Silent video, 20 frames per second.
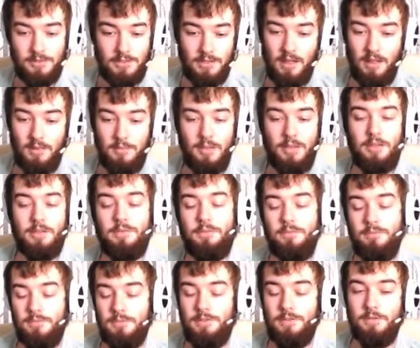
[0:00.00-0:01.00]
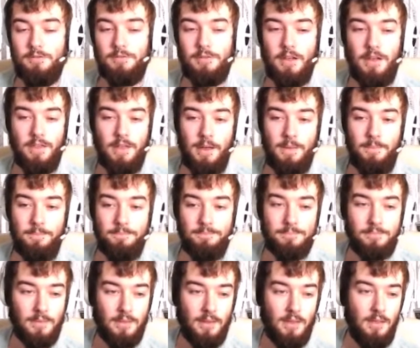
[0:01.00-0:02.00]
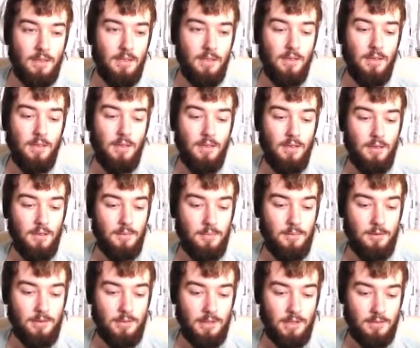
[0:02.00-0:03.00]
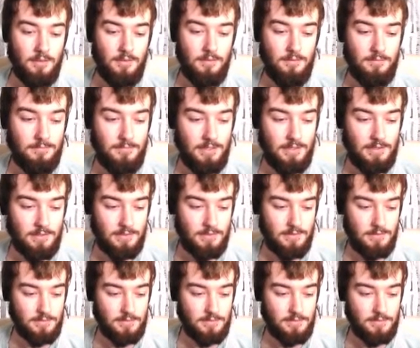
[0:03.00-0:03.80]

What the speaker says: the enemy, and stuff like that. But yeah, let's